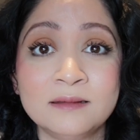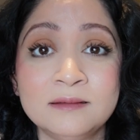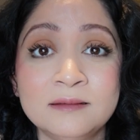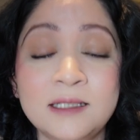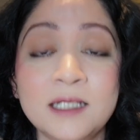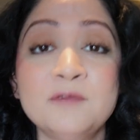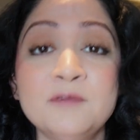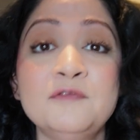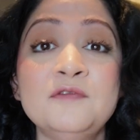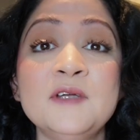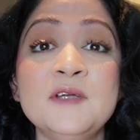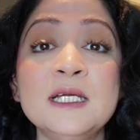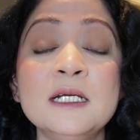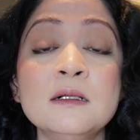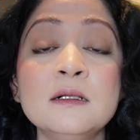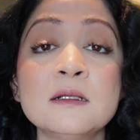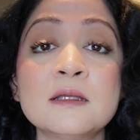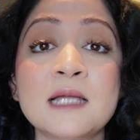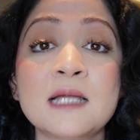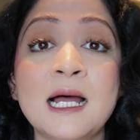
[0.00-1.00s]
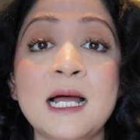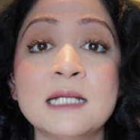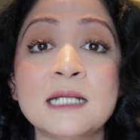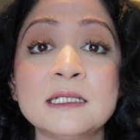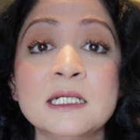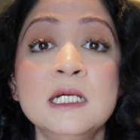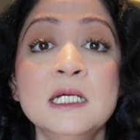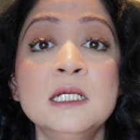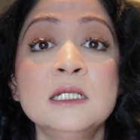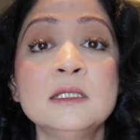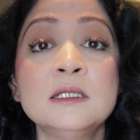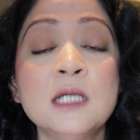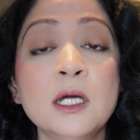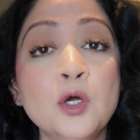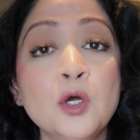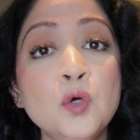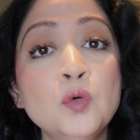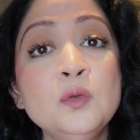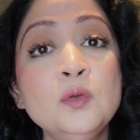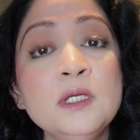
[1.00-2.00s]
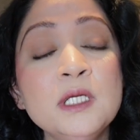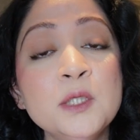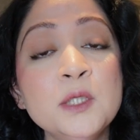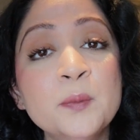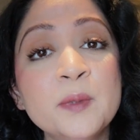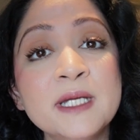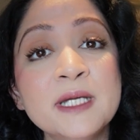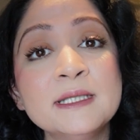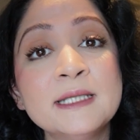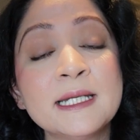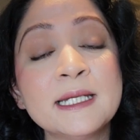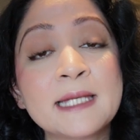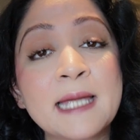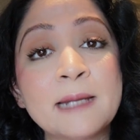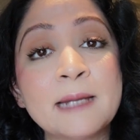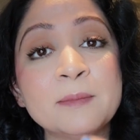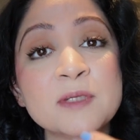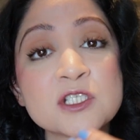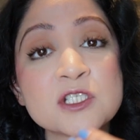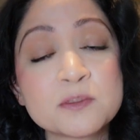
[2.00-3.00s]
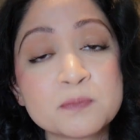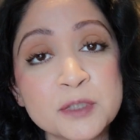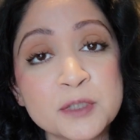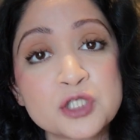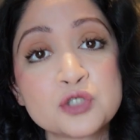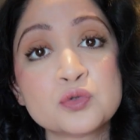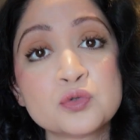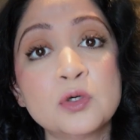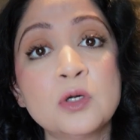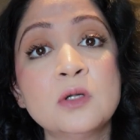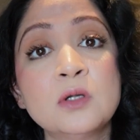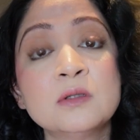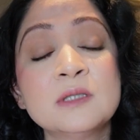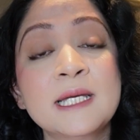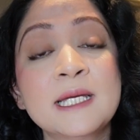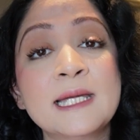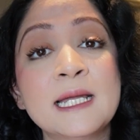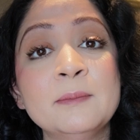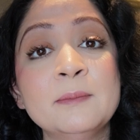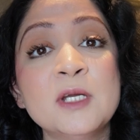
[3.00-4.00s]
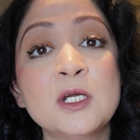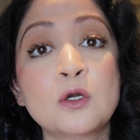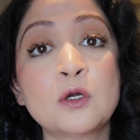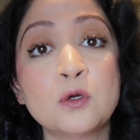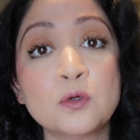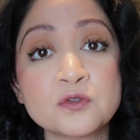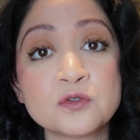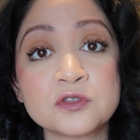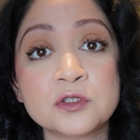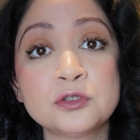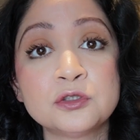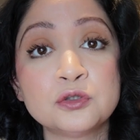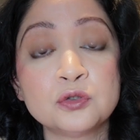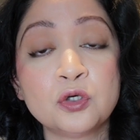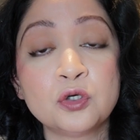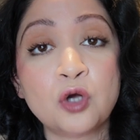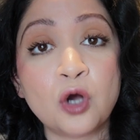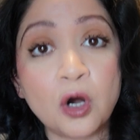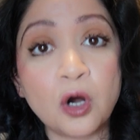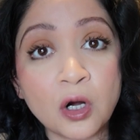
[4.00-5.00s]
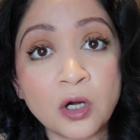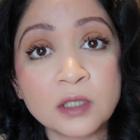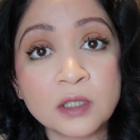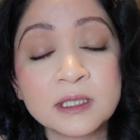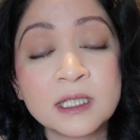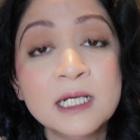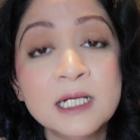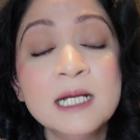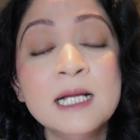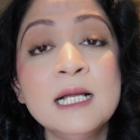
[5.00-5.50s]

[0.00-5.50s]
They feel that the only way they can be spiritual, they can be closer to God,